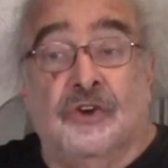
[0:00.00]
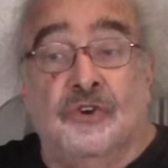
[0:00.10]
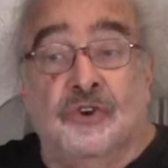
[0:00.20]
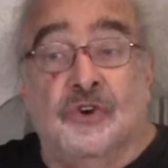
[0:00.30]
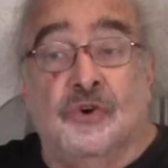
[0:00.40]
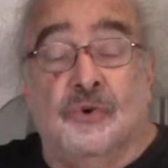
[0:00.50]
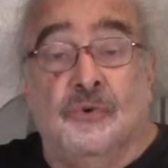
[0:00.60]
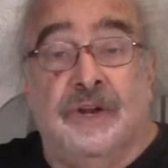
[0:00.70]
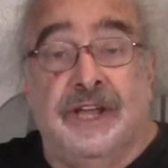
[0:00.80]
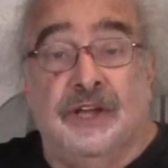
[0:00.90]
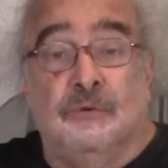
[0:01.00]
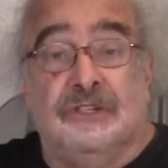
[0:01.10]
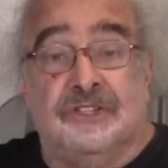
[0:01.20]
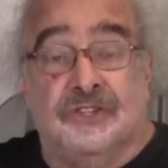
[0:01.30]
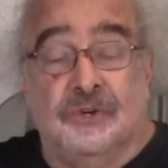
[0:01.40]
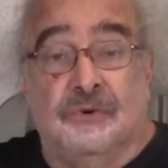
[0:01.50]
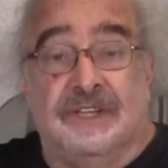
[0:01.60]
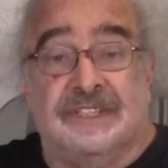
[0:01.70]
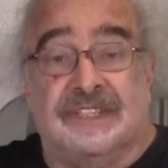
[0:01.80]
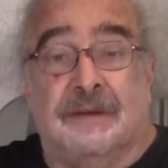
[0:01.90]
knew he was
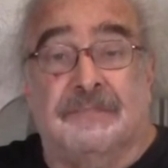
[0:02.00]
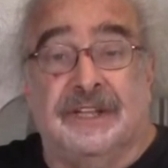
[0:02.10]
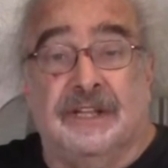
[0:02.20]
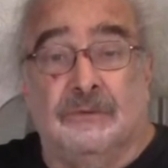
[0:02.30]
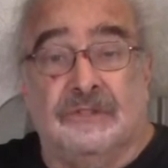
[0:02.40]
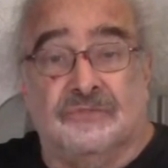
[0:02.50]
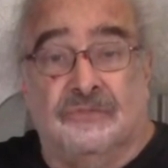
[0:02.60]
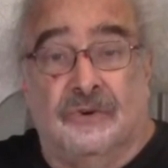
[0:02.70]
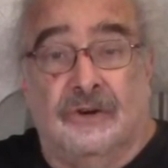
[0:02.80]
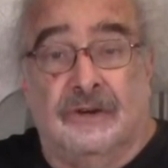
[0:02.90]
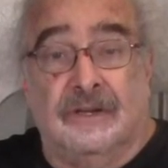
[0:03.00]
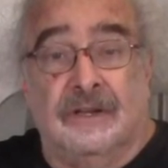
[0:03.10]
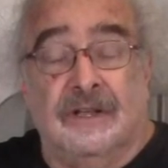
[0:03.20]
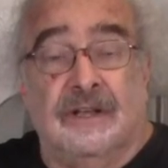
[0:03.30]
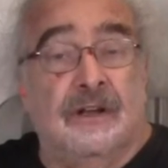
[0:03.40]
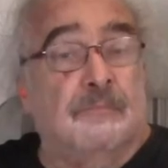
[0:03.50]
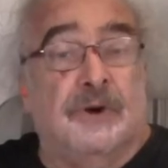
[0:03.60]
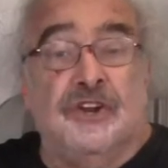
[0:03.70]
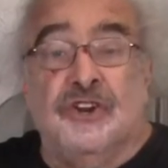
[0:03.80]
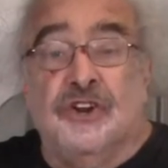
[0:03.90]
doing something that was wrong.
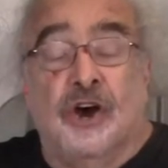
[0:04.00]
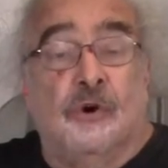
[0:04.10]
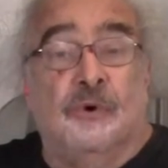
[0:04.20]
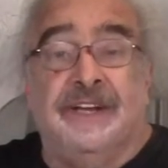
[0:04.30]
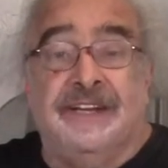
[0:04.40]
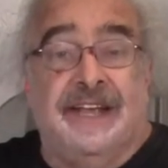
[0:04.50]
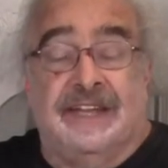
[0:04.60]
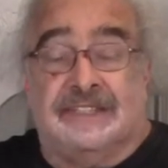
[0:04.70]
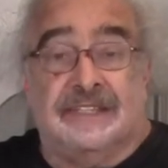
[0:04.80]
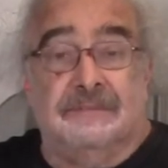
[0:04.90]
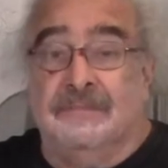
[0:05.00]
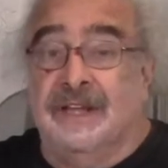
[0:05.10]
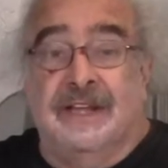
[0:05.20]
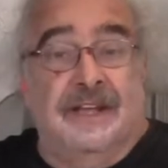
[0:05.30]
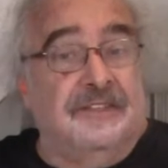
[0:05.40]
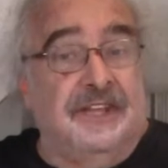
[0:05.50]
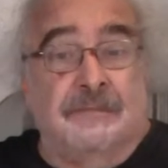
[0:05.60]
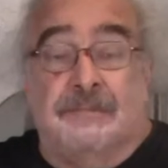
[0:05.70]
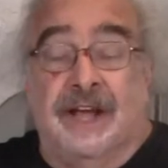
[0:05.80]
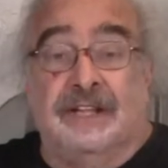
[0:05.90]
But no one gets him, the
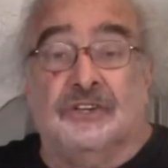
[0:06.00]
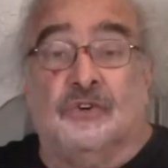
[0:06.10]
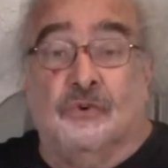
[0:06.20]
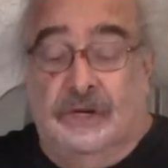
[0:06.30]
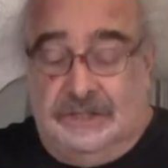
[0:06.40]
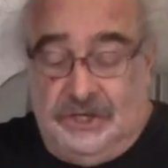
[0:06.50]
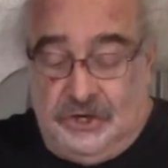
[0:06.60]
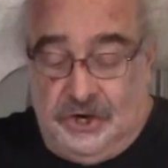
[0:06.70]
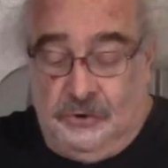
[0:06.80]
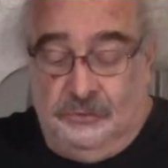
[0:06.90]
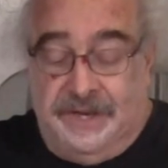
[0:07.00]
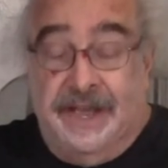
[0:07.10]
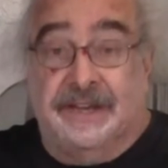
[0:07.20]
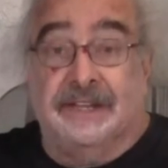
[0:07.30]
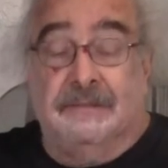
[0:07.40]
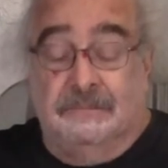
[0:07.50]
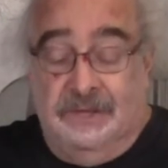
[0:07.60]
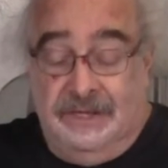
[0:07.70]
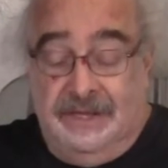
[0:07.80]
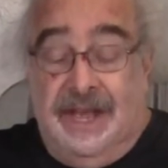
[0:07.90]
appellate courts don't get him,
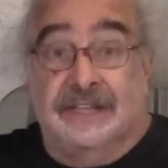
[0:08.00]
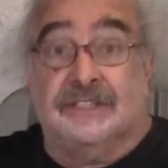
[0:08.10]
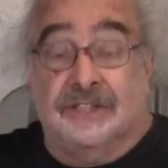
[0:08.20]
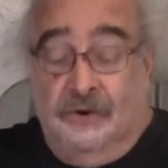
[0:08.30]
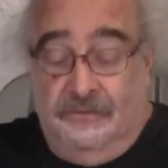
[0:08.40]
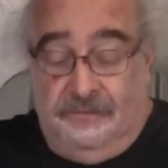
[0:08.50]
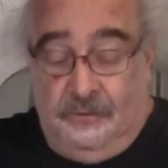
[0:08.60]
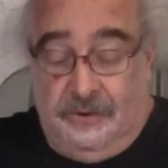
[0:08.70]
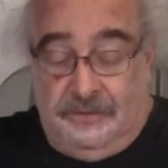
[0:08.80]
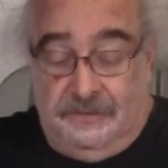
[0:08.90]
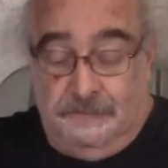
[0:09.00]
and so forth.